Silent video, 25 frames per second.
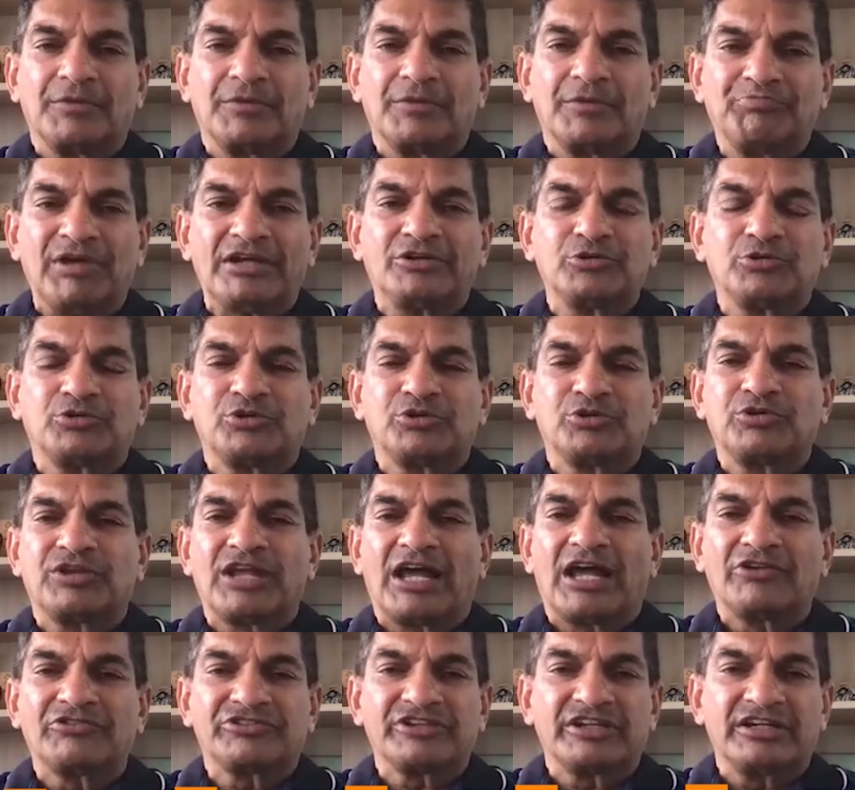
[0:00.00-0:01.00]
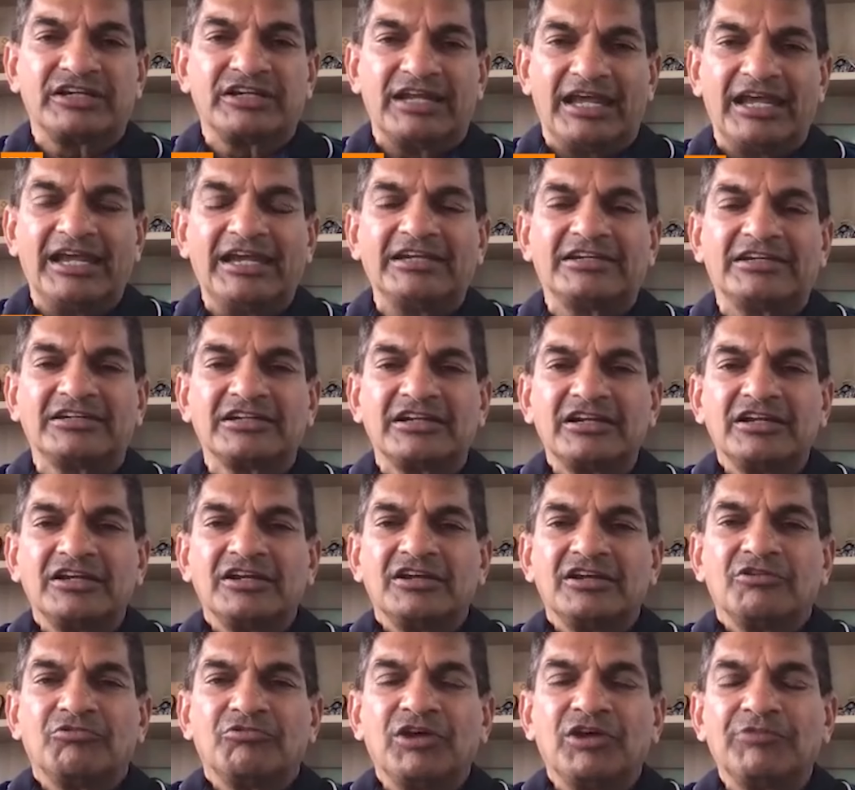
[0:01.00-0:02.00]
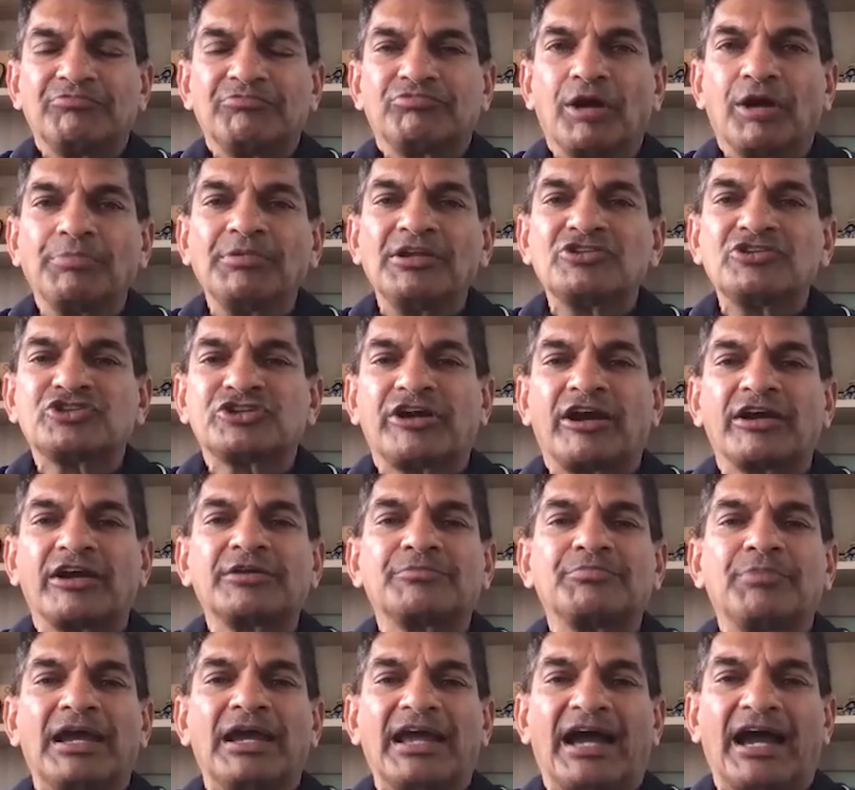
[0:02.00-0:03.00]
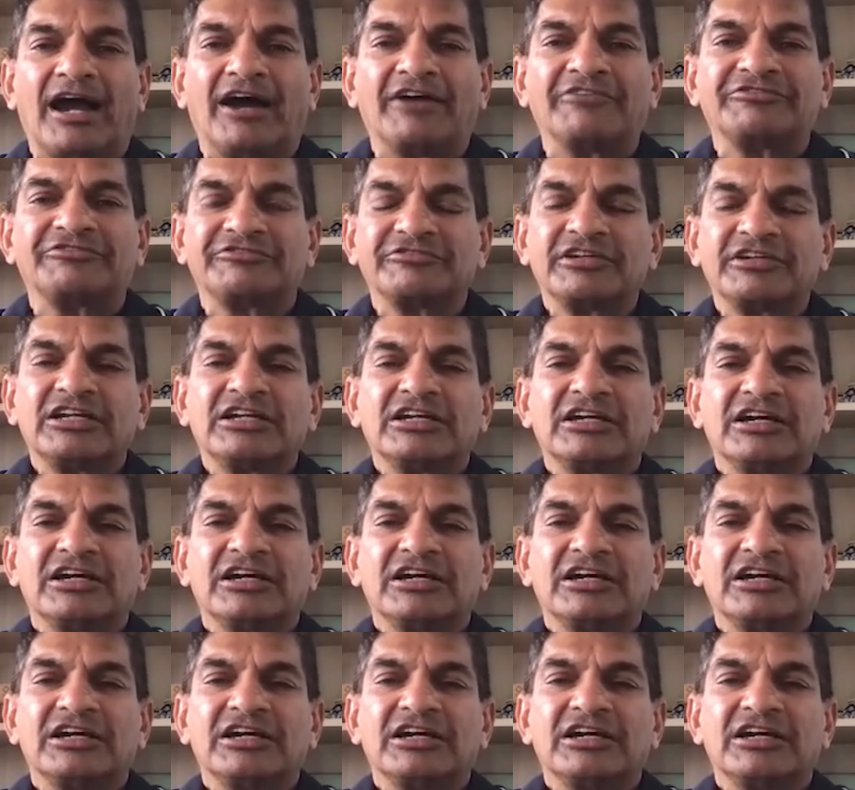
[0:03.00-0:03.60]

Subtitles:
compared to 2008, we've probably shrunk by half.